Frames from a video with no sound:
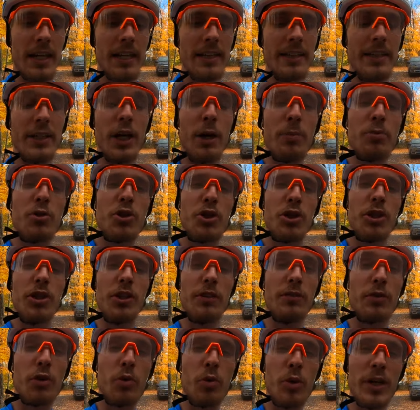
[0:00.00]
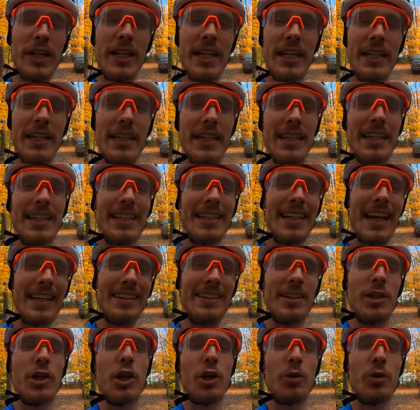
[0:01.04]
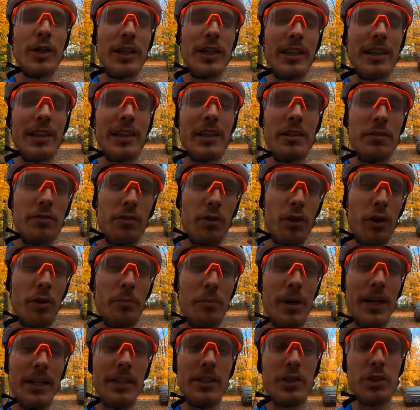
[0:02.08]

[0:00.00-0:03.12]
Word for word: the option of quitting categorically for a mine.